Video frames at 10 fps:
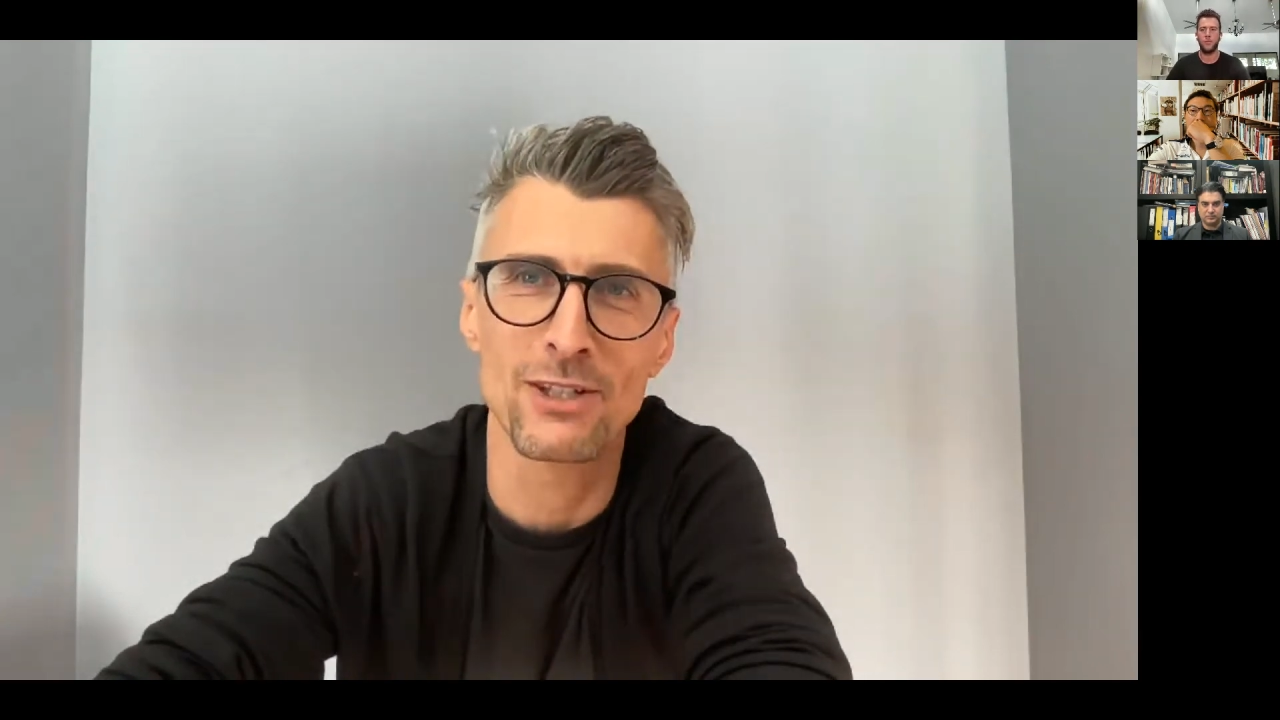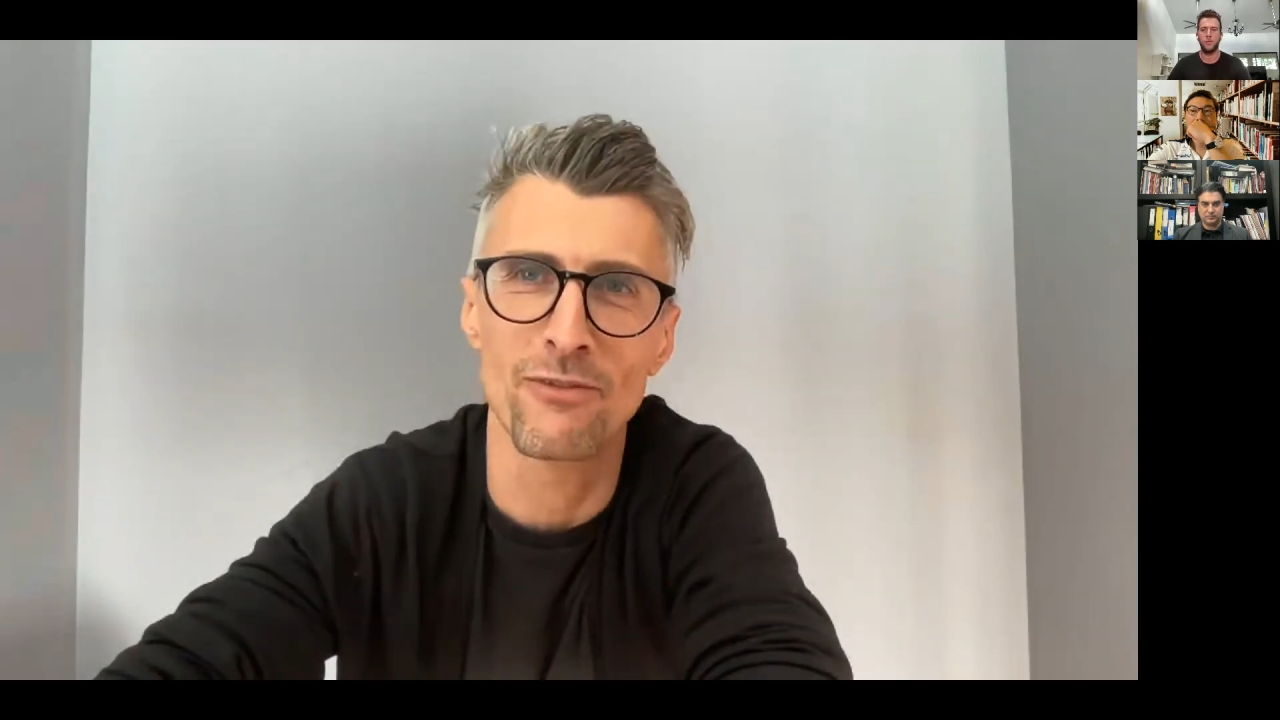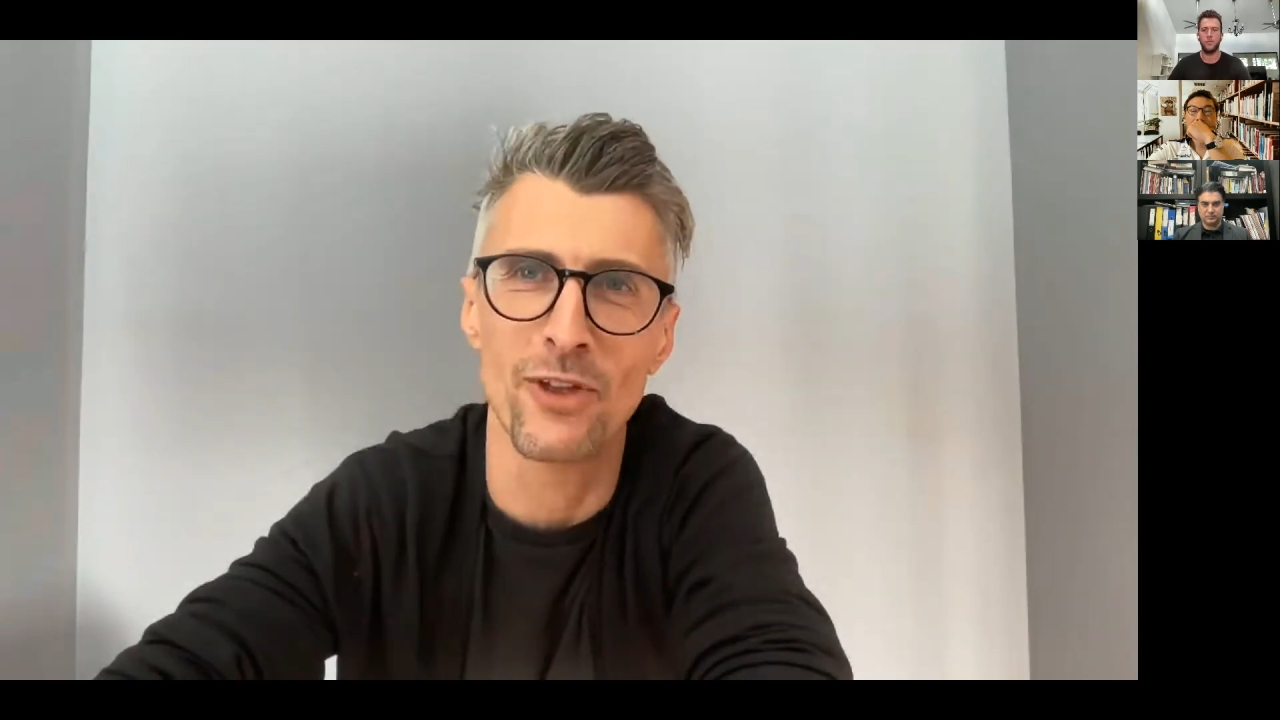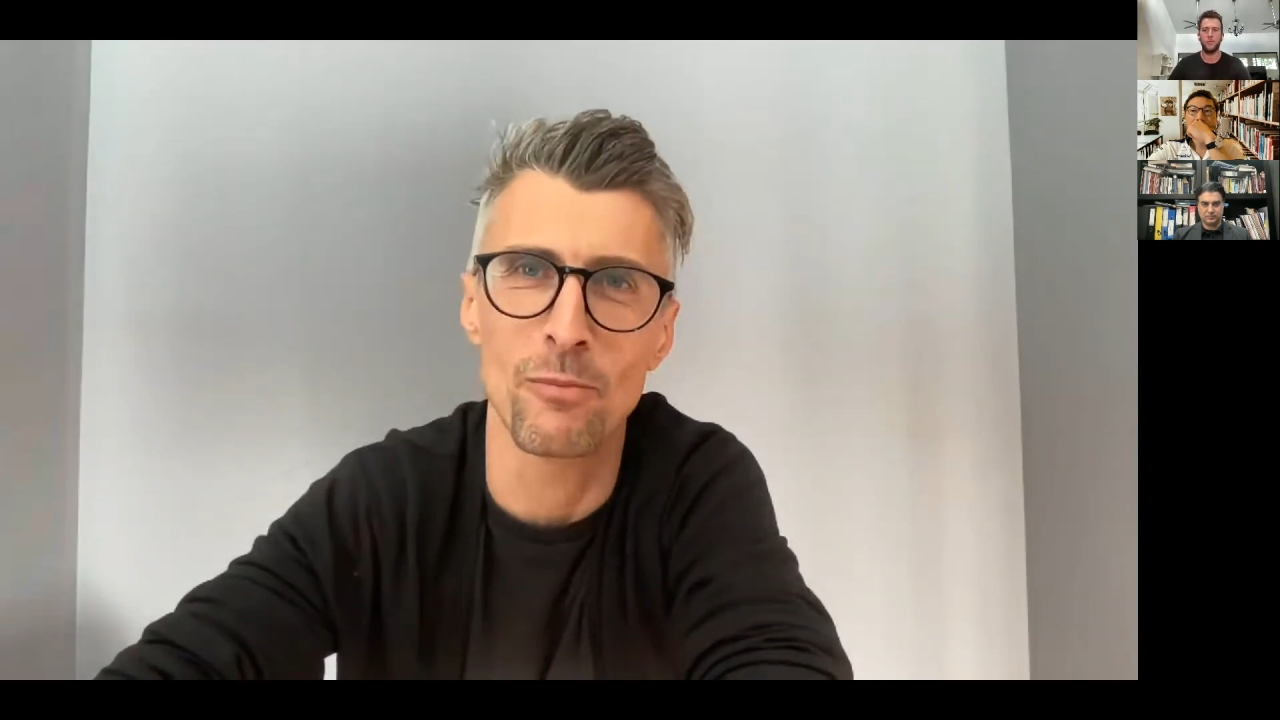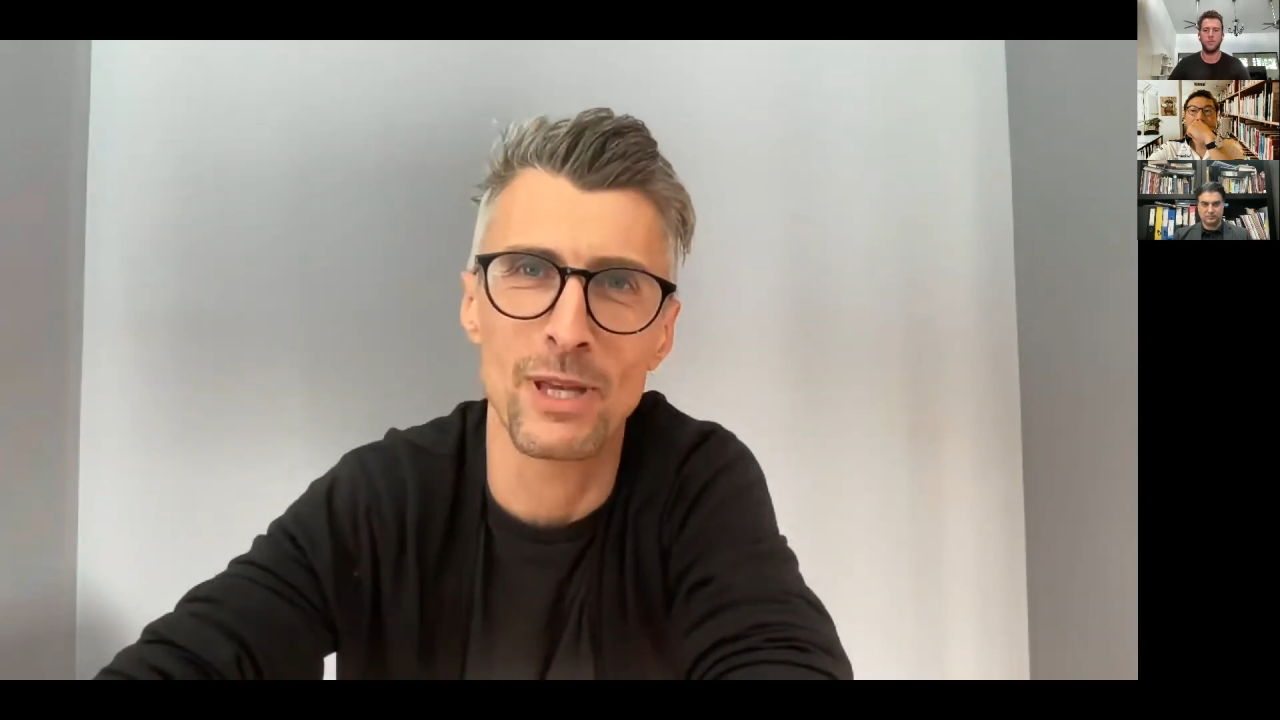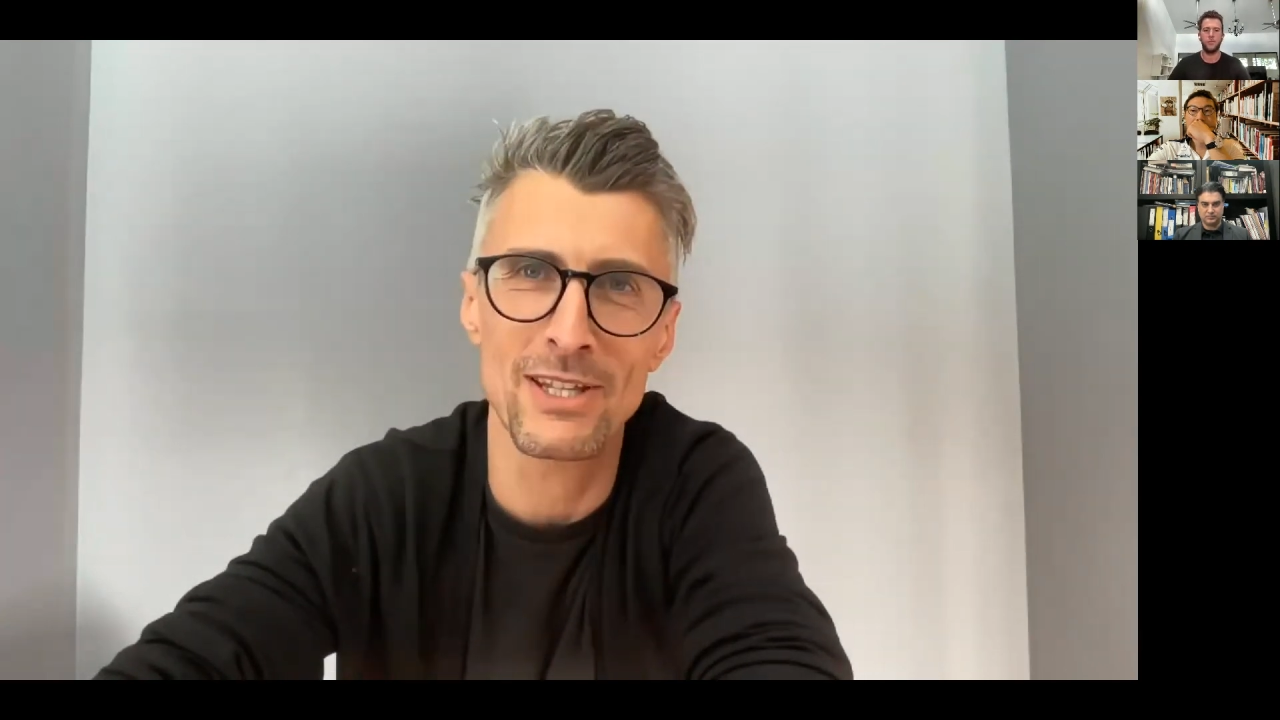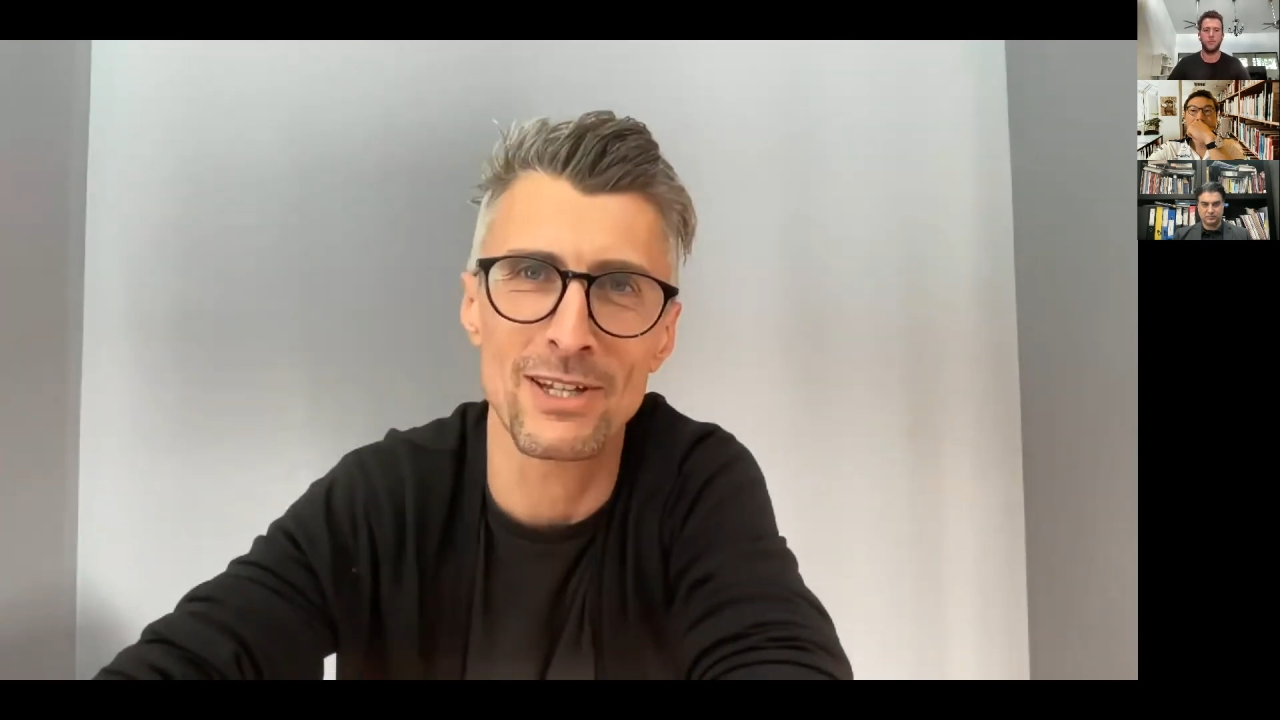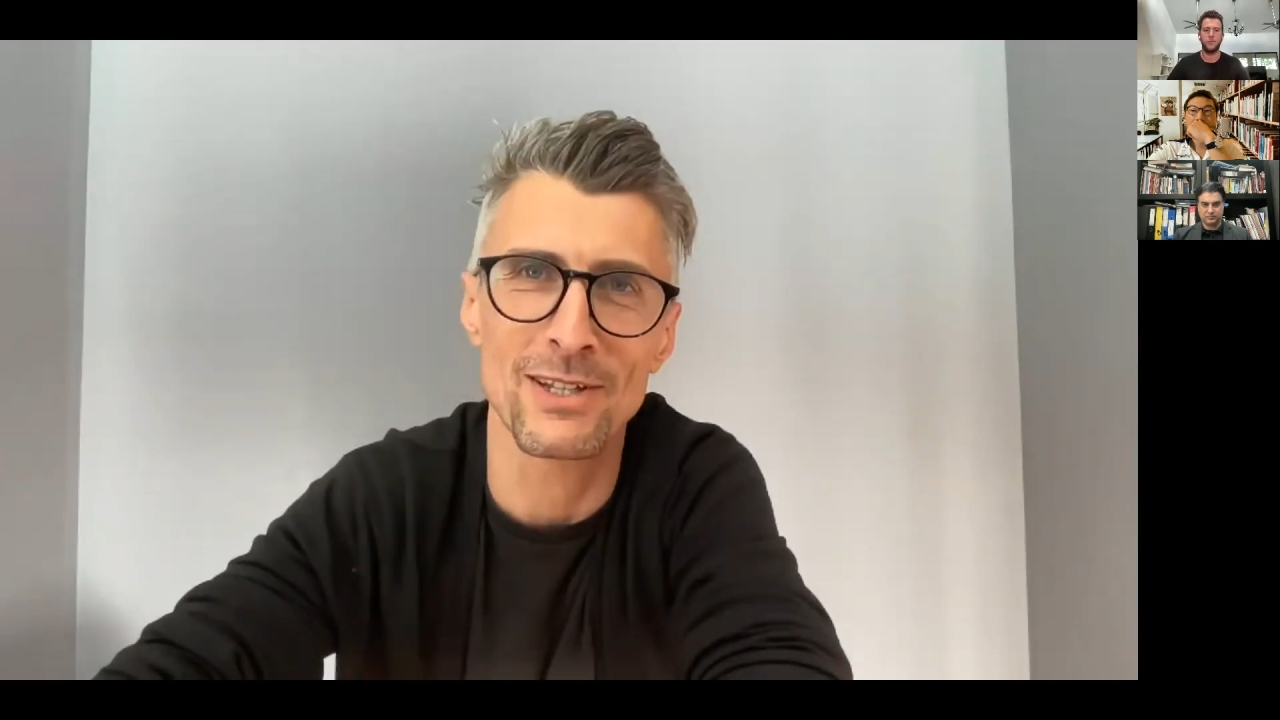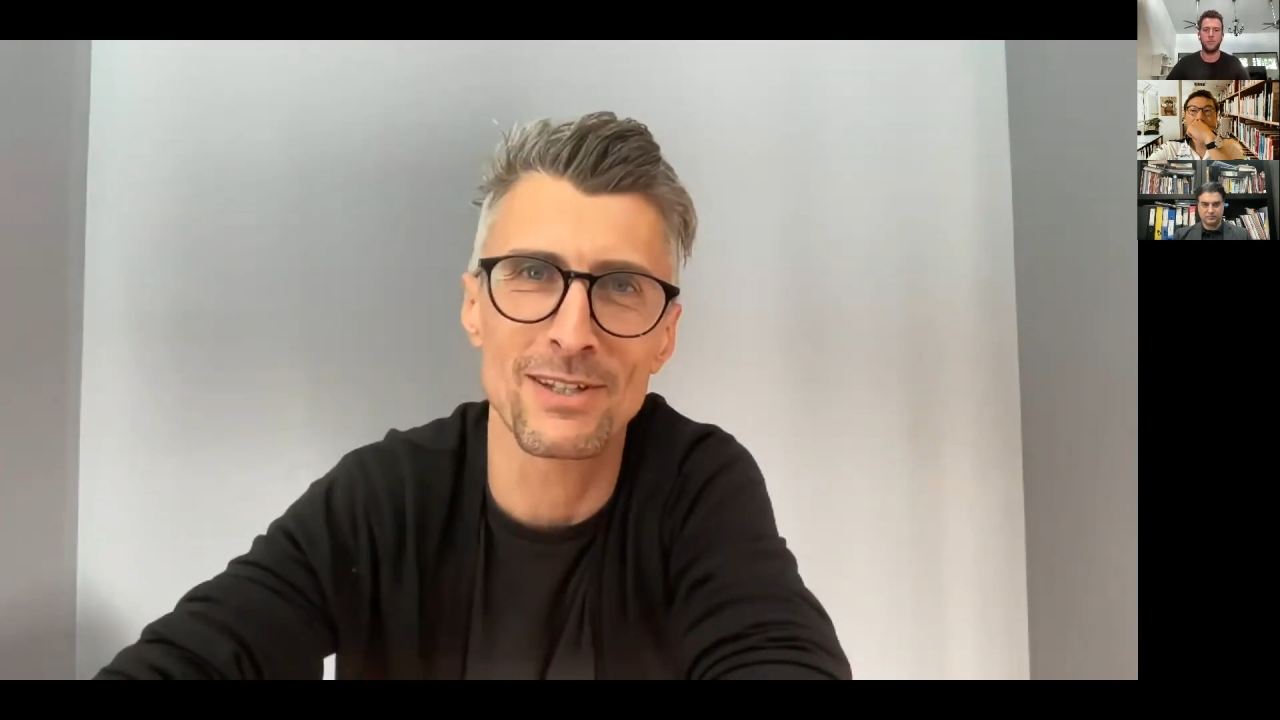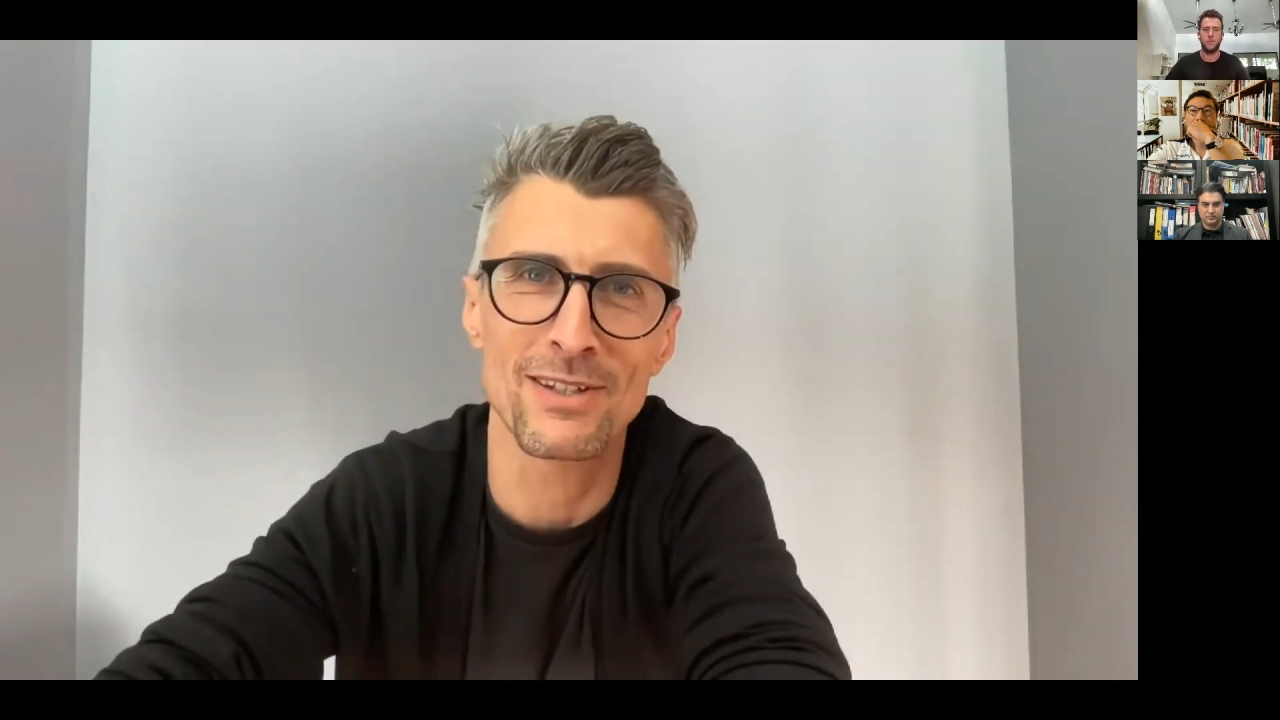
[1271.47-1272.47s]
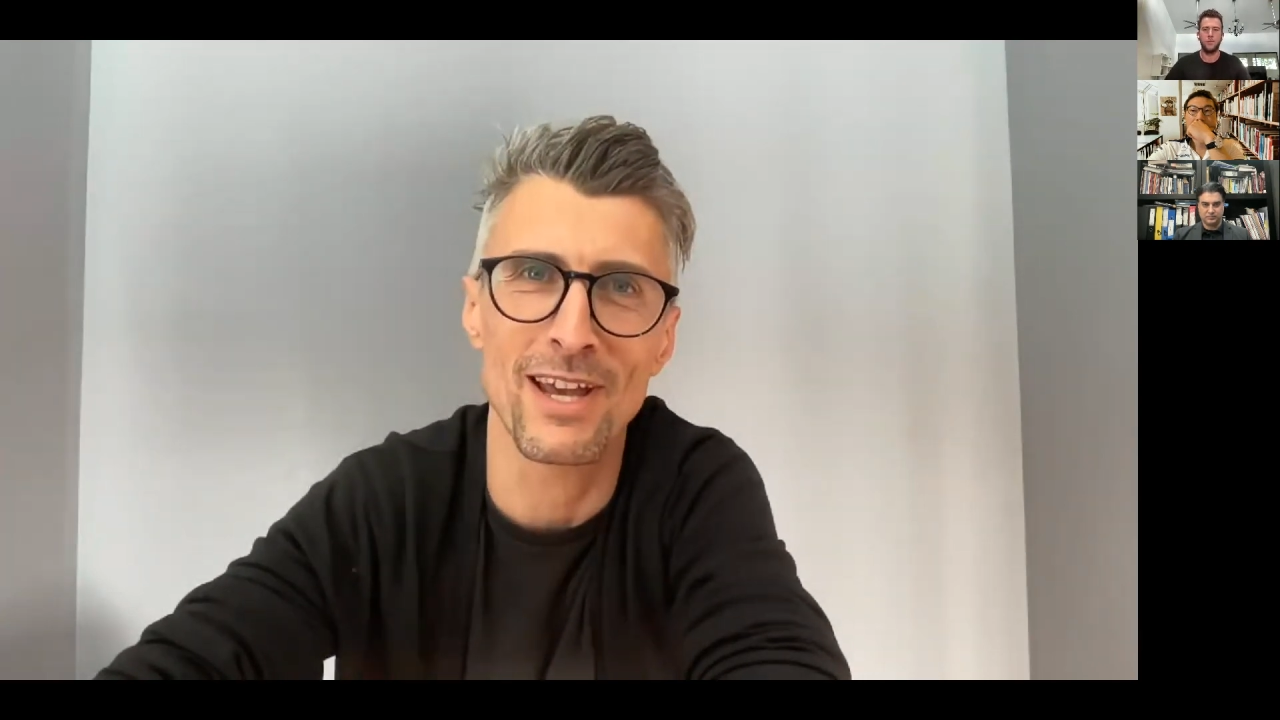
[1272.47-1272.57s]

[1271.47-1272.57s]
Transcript: of their business